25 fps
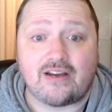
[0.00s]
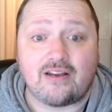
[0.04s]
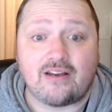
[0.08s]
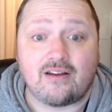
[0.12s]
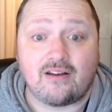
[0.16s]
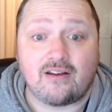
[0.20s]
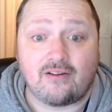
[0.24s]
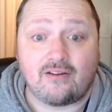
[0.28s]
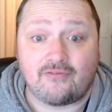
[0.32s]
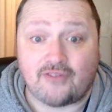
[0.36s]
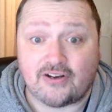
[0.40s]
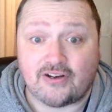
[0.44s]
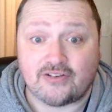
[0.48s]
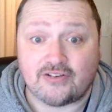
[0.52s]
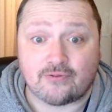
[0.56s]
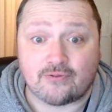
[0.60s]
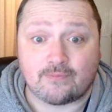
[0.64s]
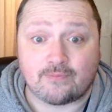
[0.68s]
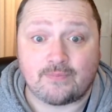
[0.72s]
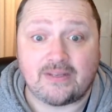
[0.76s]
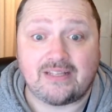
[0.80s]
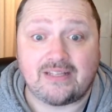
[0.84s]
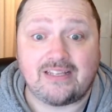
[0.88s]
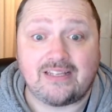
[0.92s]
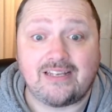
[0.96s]
French
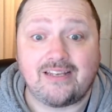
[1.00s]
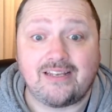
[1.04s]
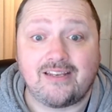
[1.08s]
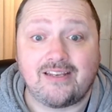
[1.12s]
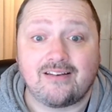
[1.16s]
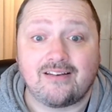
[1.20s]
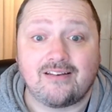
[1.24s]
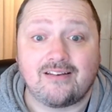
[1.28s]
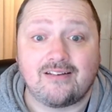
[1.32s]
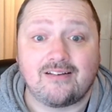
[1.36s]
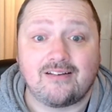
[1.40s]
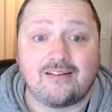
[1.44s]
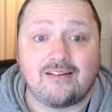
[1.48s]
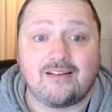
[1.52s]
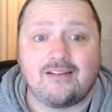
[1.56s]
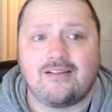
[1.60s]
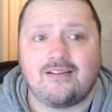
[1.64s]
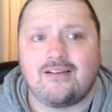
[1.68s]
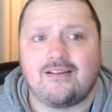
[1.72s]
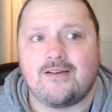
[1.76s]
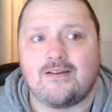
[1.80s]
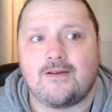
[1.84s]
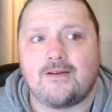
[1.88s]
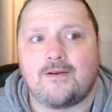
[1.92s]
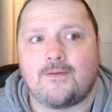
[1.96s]
Rugby League.
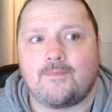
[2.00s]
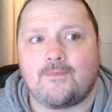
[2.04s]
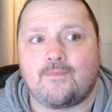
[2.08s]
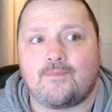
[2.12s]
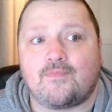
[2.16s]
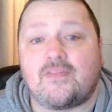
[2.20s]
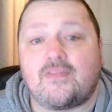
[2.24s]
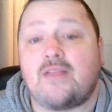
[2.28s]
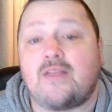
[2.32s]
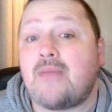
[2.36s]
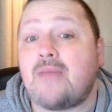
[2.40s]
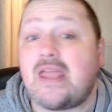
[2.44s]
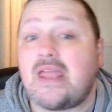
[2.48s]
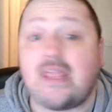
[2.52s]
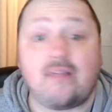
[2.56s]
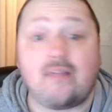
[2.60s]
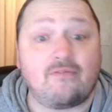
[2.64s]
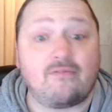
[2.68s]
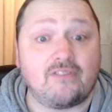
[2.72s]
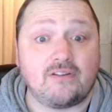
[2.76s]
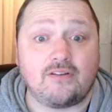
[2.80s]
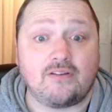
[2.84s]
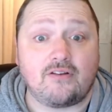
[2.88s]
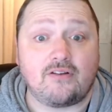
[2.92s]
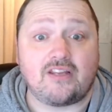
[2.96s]
They may
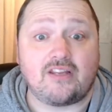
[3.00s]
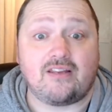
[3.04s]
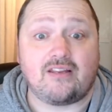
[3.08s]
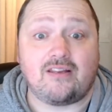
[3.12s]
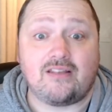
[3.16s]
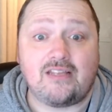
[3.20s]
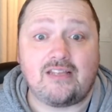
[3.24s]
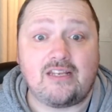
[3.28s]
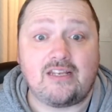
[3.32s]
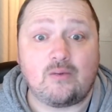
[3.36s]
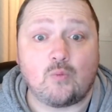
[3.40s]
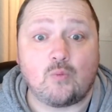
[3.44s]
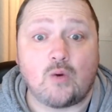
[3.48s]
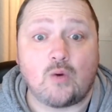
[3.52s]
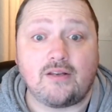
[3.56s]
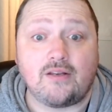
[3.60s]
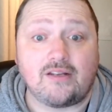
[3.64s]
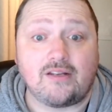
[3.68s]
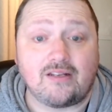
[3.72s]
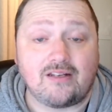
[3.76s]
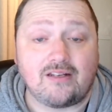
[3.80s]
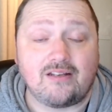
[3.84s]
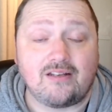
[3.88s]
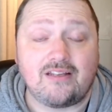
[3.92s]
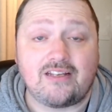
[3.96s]
even look at Elite one
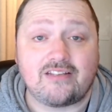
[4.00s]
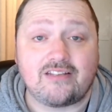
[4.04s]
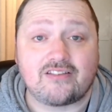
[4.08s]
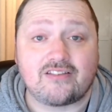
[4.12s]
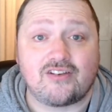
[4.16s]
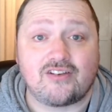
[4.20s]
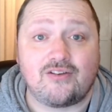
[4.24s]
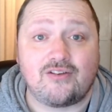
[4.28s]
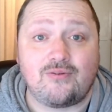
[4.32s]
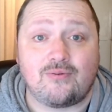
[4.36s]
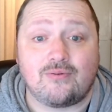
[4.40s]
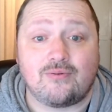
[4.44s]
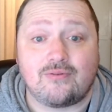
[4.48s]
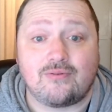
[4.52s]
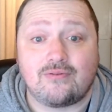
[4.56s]
and Elite two,